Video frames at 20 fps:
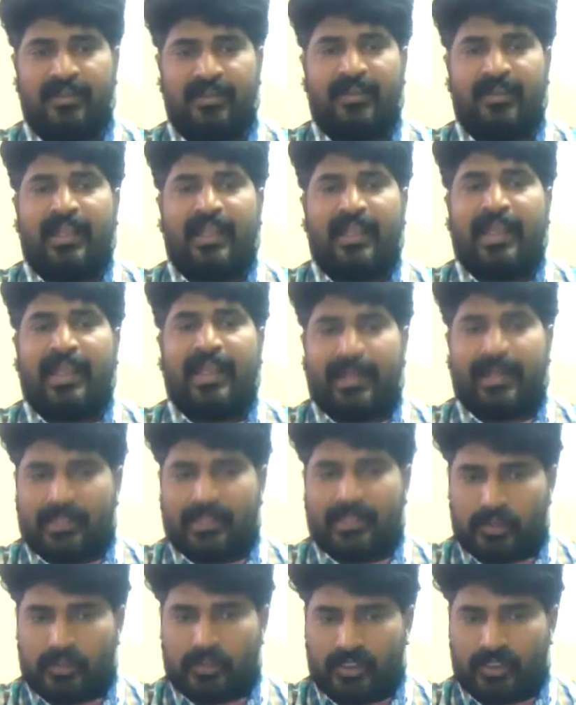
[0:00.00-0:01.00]

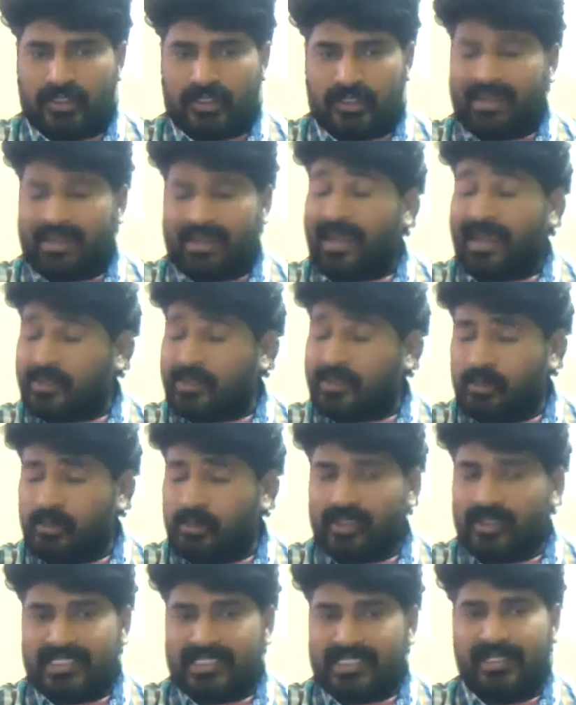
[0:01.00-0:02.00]
and
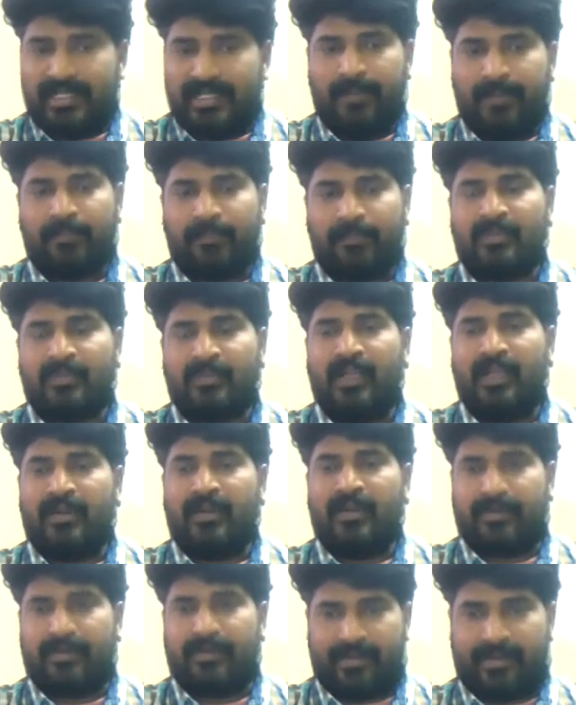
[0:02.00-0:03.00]
accuracy,
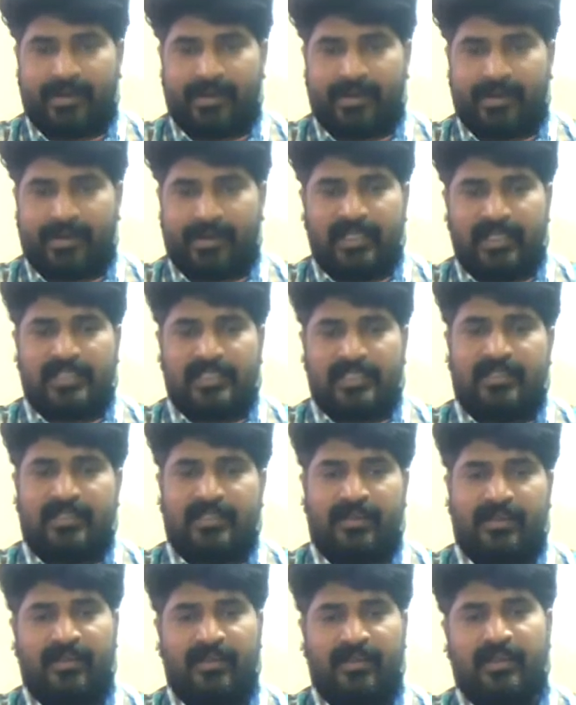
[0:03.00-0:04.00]
correctness,
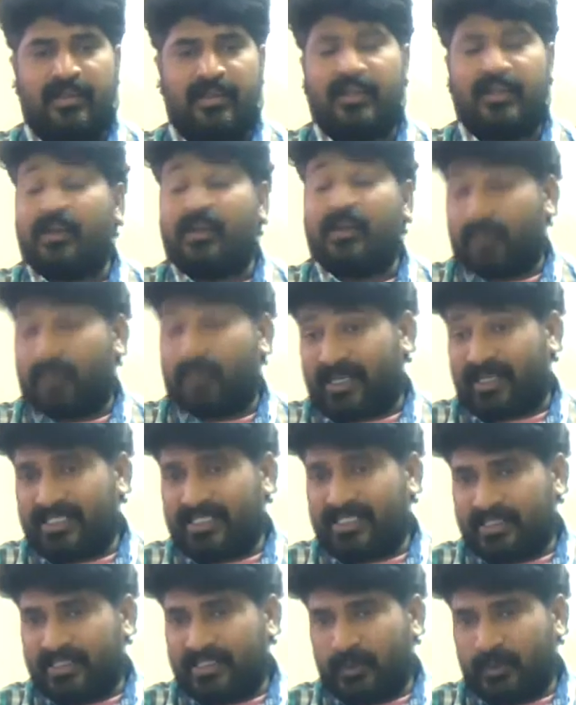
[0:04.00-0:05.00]

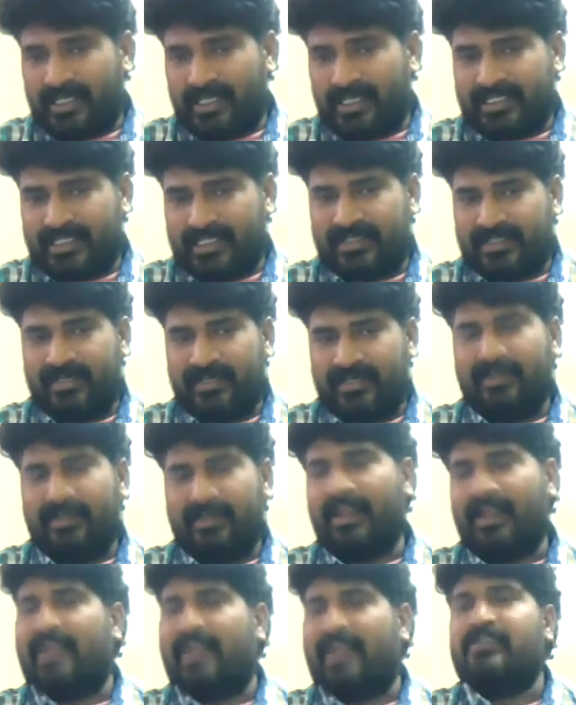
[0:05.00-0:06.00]
comprehensiveness,
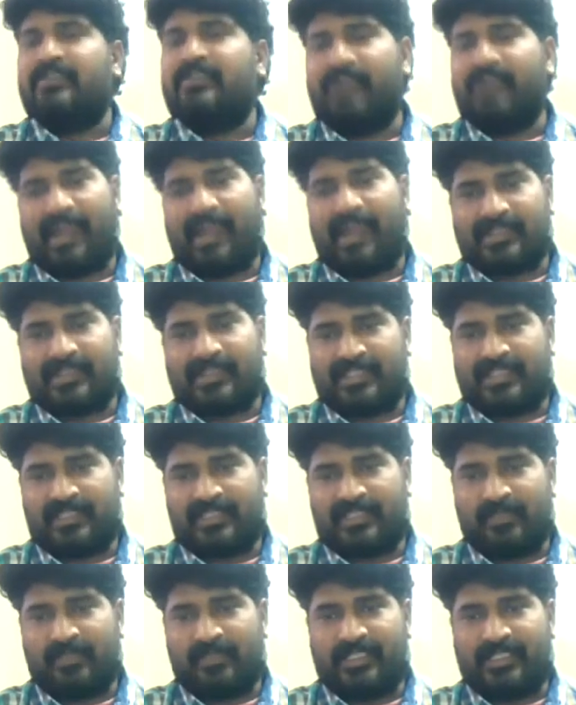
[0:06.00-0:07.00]
and
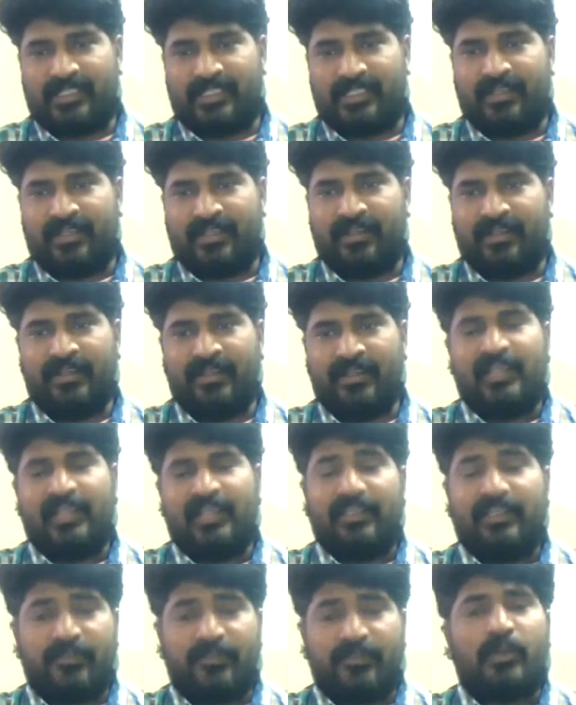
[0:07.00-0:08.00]
accessibility.
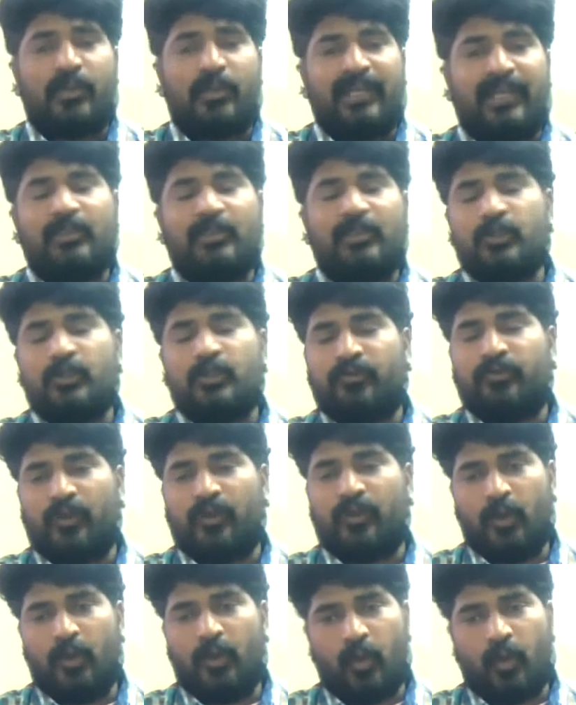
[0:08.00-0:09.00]
If you are able to
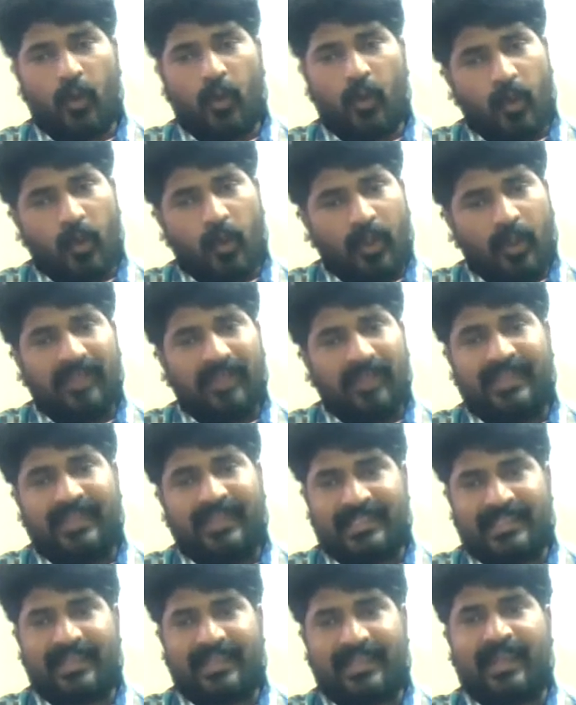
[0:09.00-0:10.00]
follow all
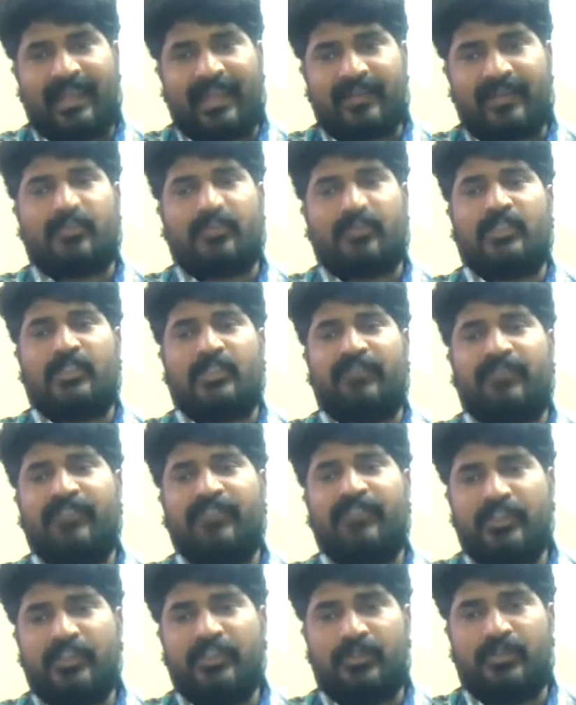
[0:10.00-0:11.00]
these characteristic
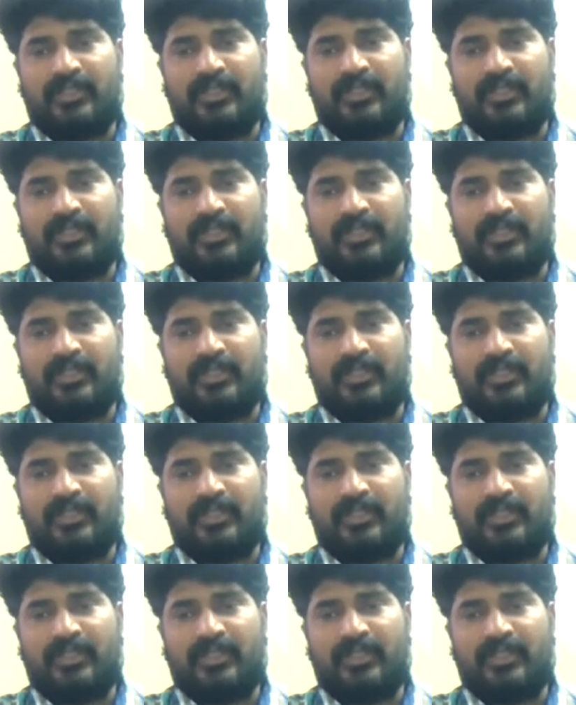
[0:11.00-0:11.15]
features